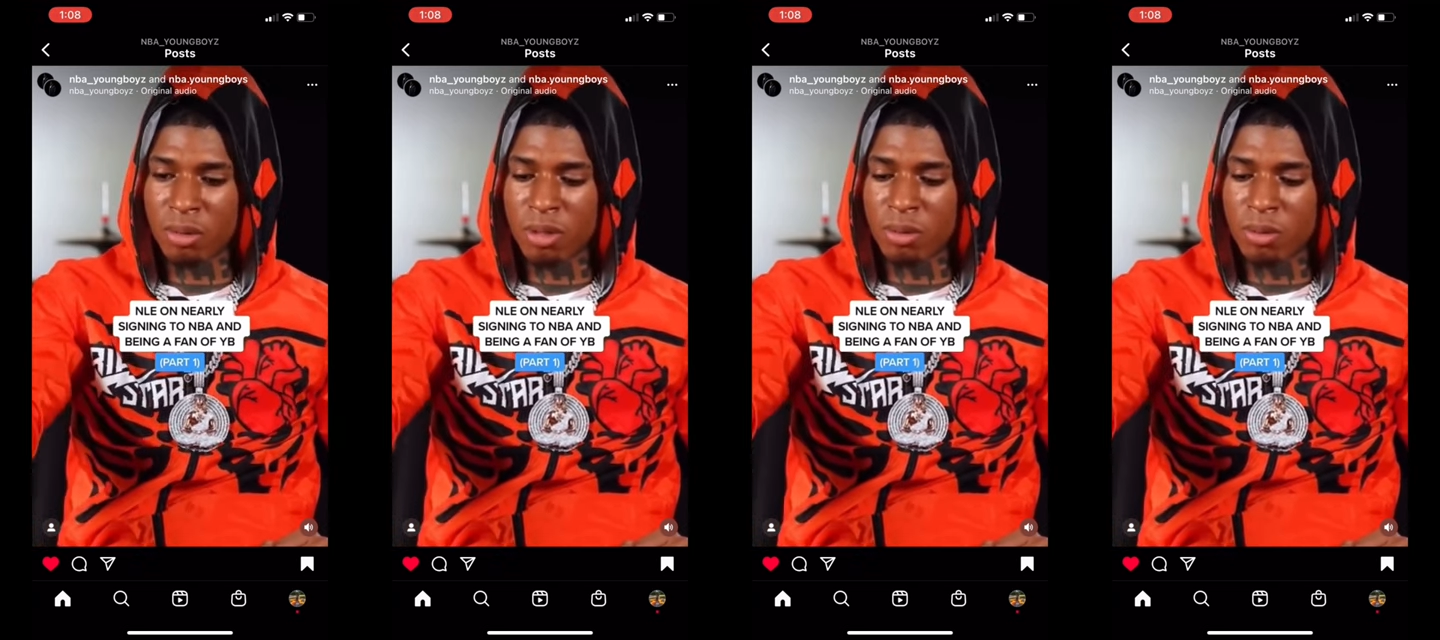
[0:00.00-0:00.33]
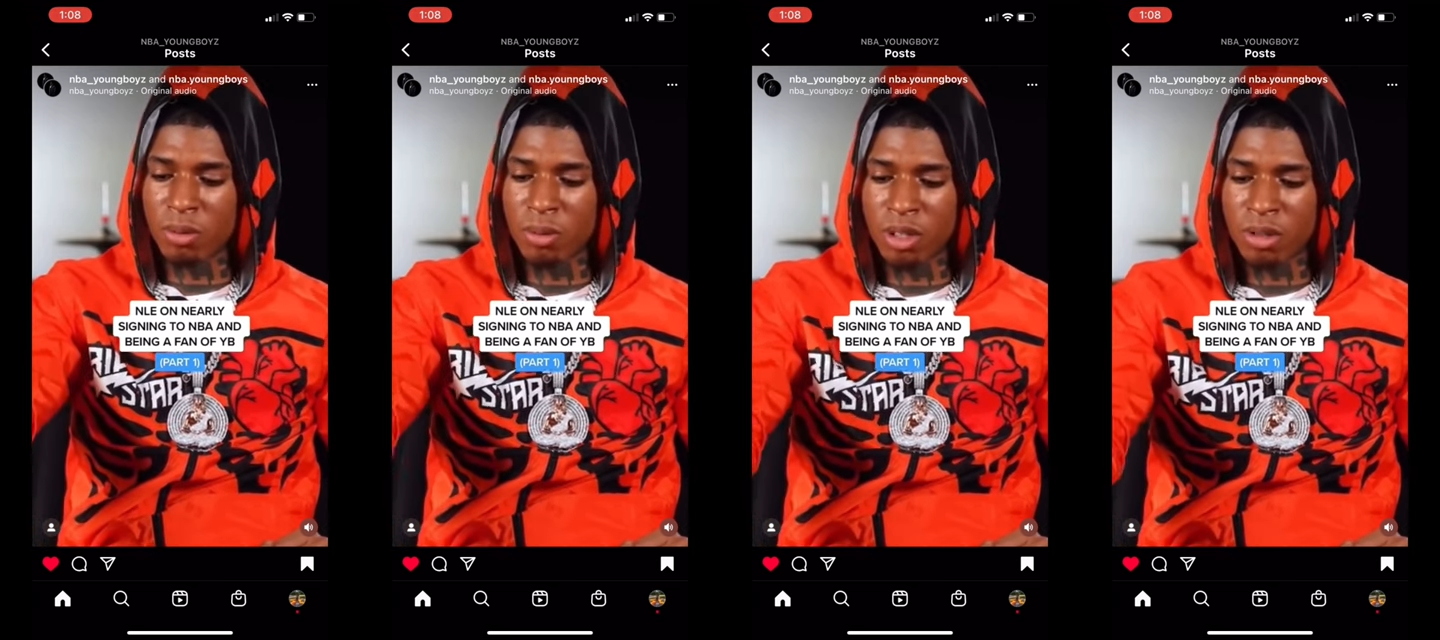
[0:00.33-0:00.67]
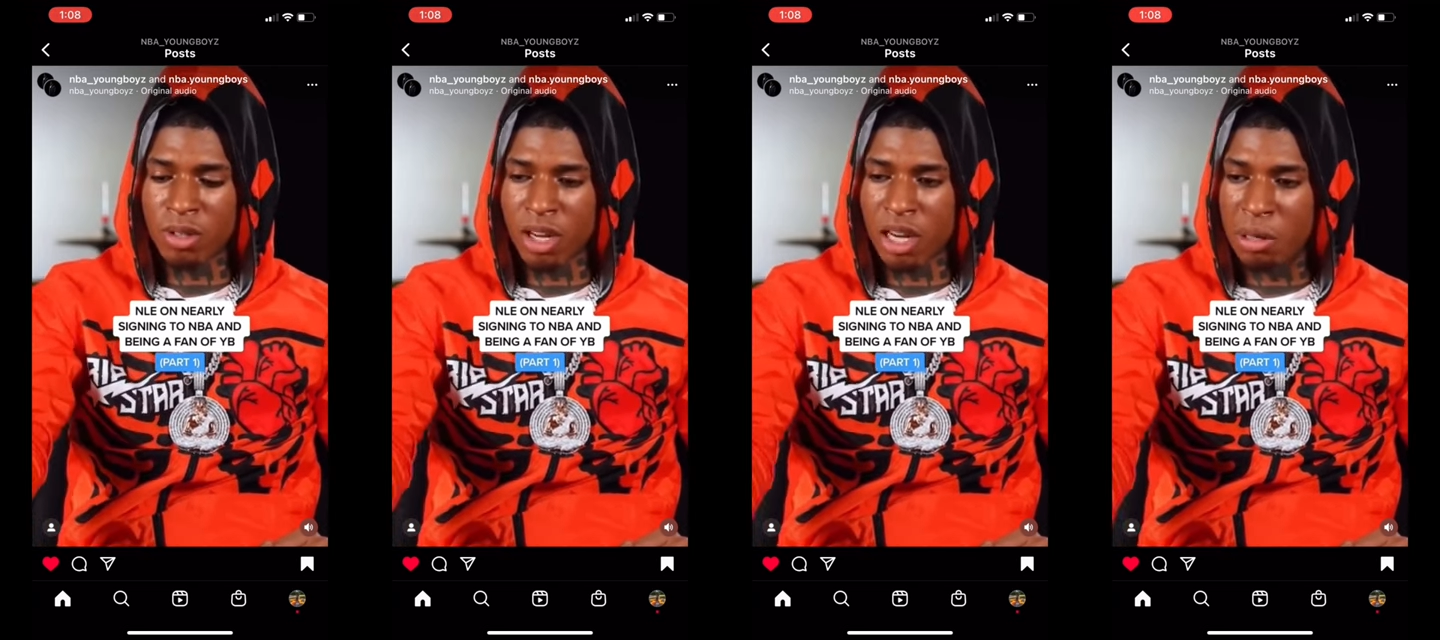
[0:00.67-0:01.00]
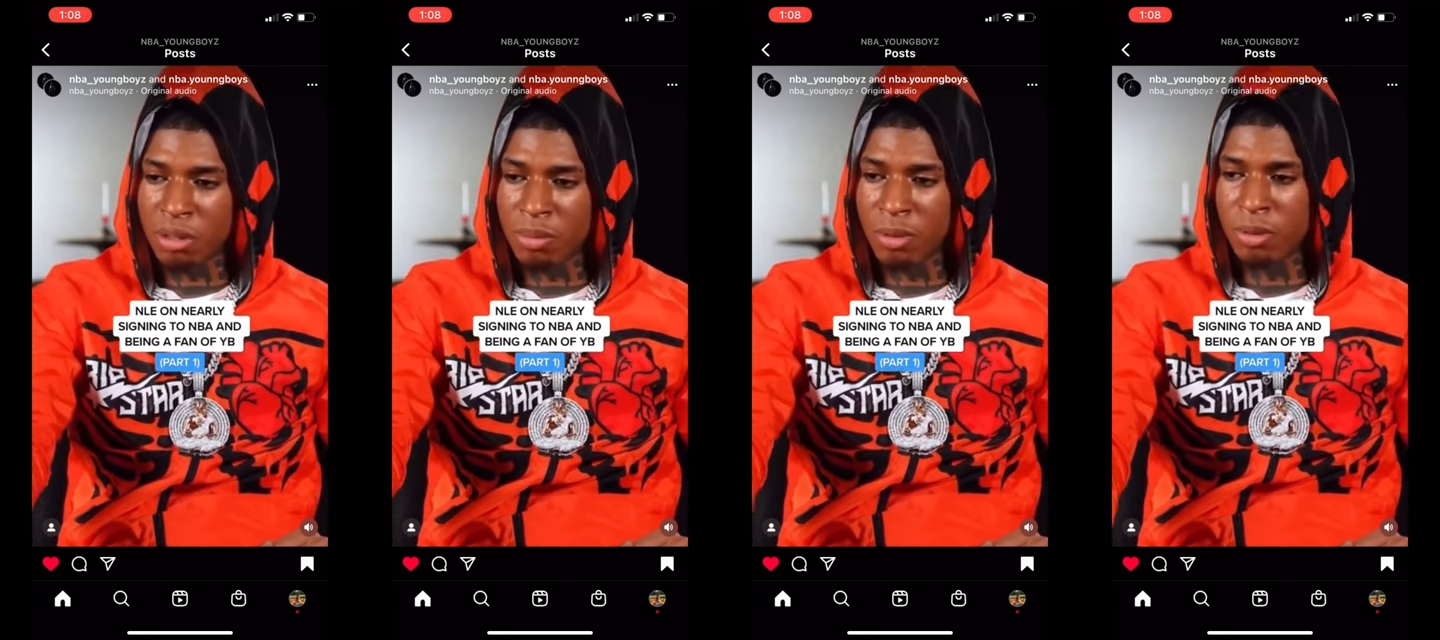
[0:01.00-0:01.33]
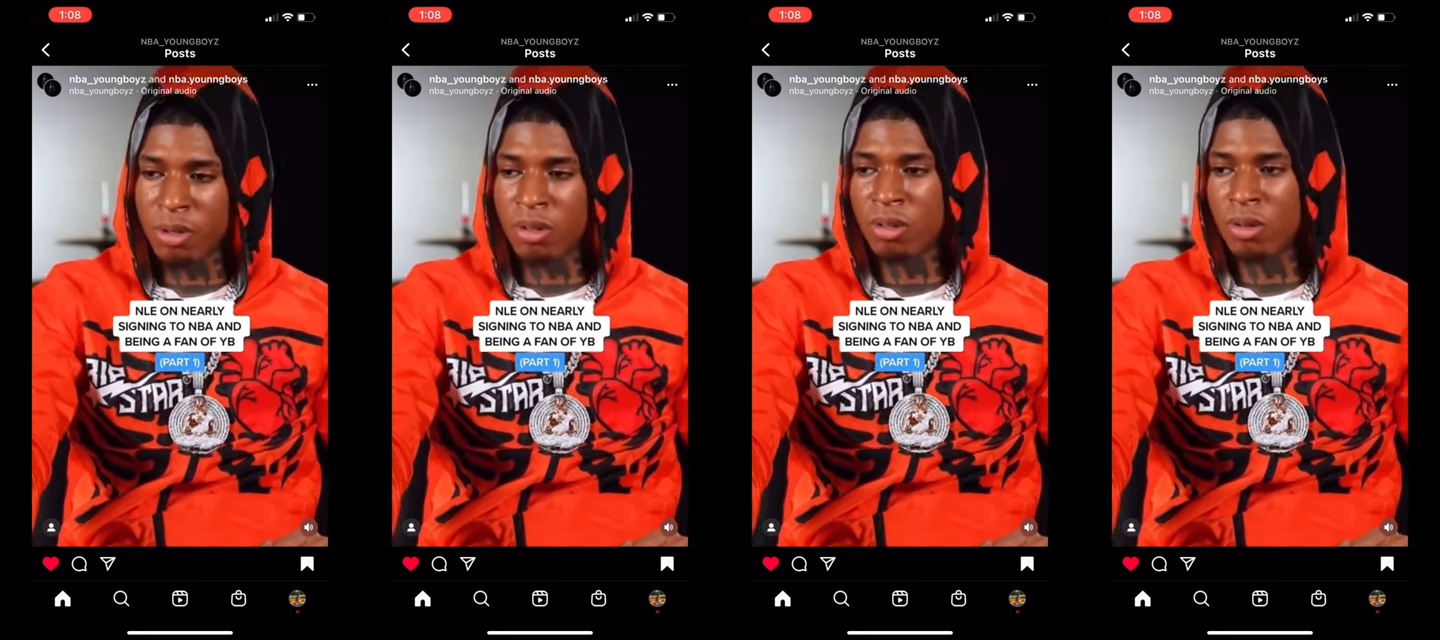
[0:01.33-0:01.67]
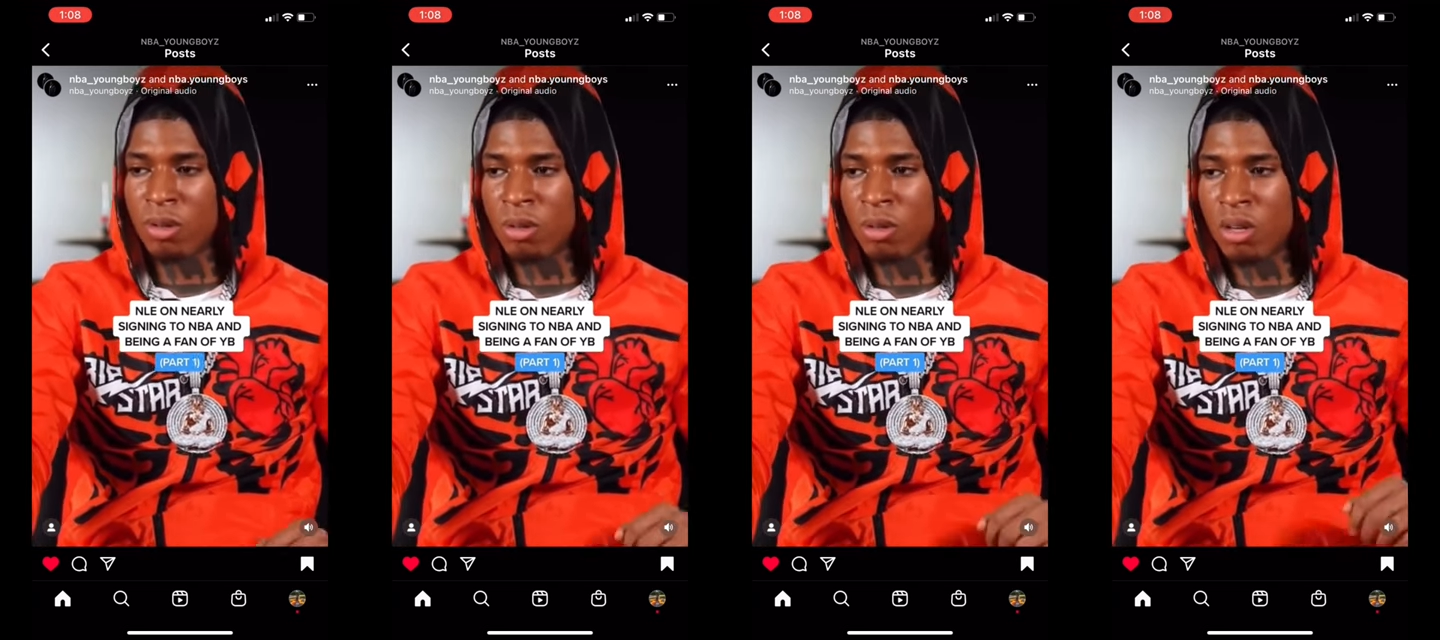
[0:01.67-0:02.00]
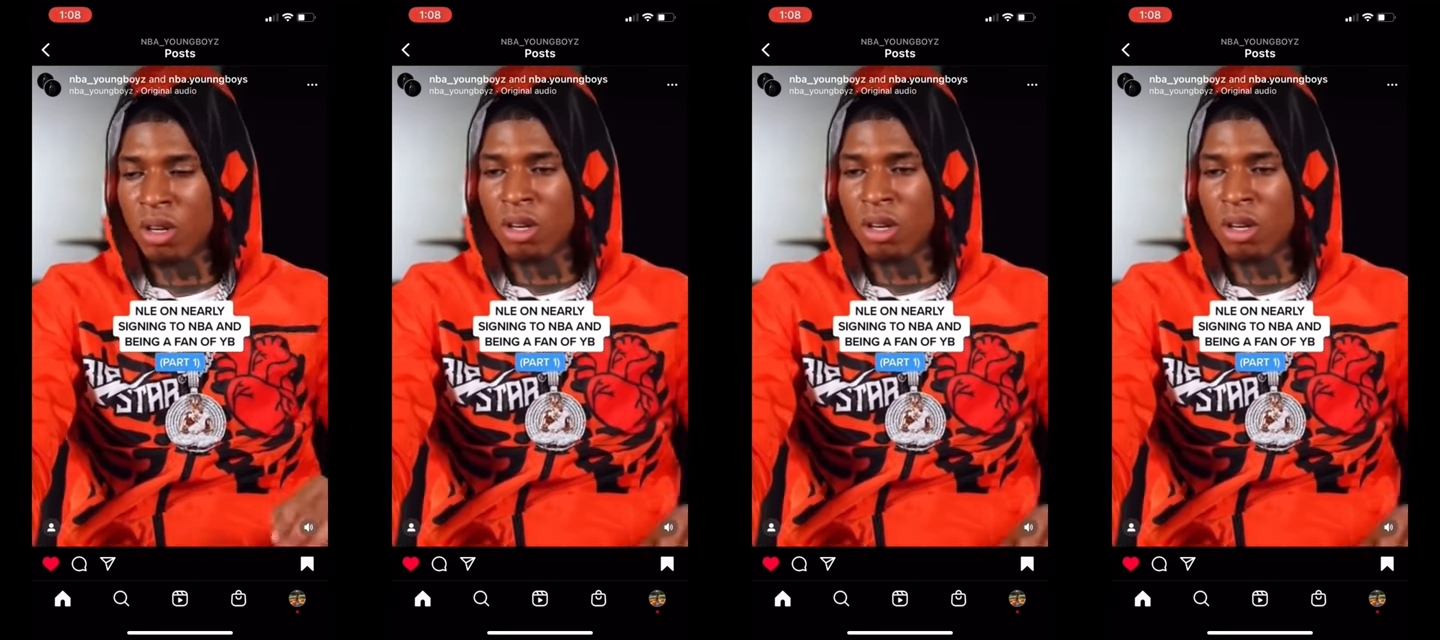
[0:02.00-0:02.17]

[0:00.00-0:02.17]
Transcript: we used to always be real cool.